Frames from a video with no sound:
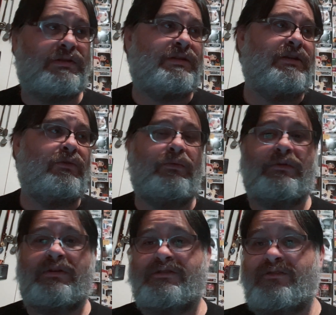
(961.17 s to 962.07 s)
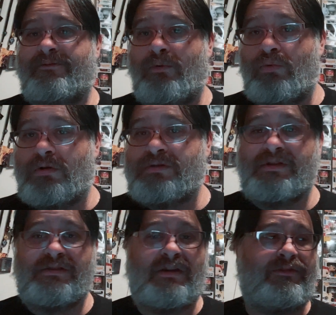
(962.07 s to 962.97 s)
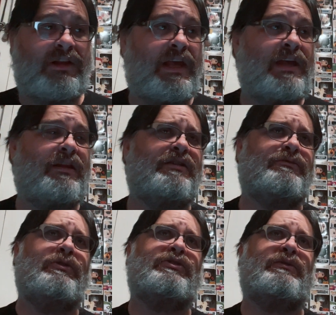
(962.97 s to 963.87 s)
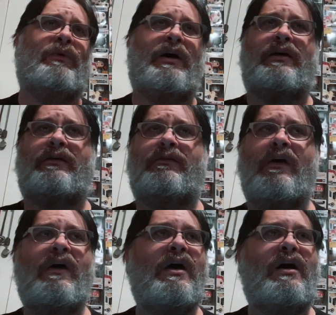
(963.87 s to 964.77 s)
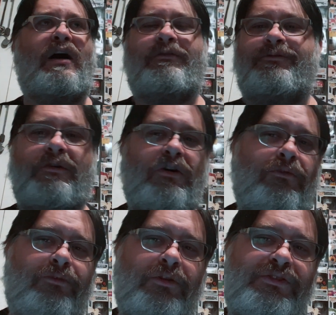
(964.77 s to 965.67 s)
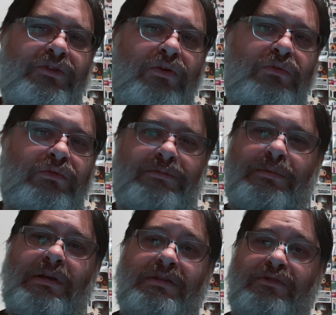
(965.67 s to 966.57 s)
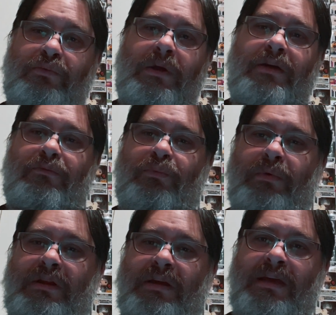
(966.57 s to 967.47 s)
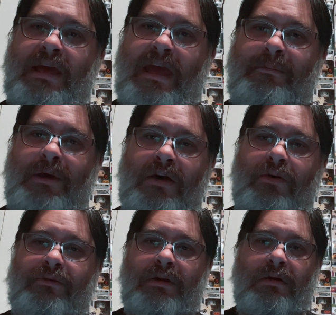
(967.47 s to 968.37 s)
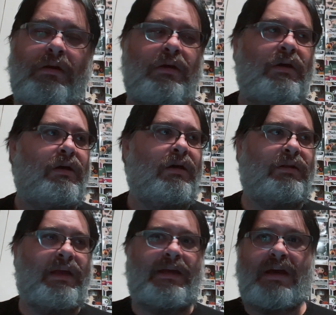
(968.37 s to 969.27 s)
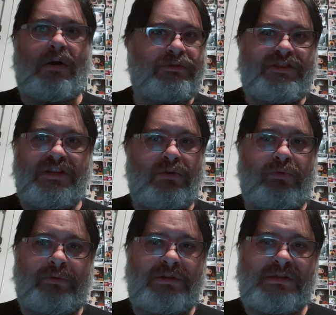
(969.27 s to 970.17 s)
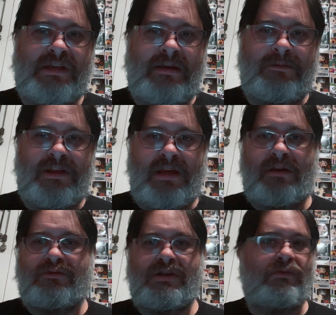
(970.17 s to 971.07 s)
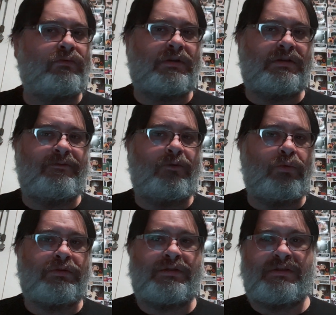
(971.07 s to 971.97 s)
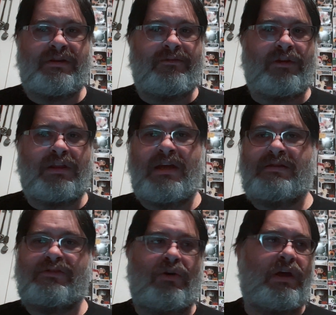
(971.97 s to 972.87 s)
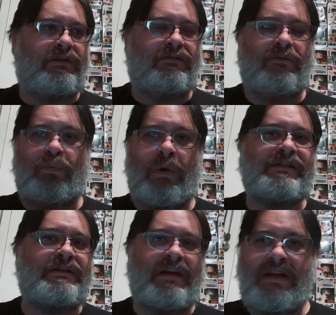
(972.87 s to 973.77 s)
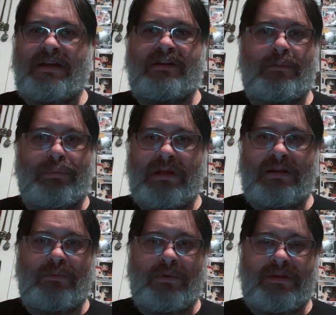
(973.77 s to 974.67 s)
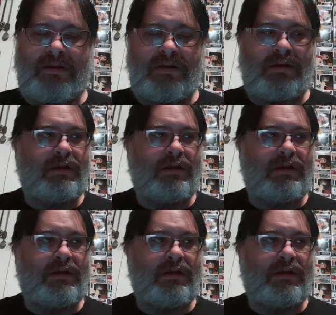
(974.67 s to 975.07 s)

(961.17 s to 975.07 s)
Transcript: dealing with a divorce and stuff like that, and that's mostly why I feel for the song, was because around when that came out, like I was dealing with the same thing. I was dealing with a divorce and stuff like that, so I resonated completely with it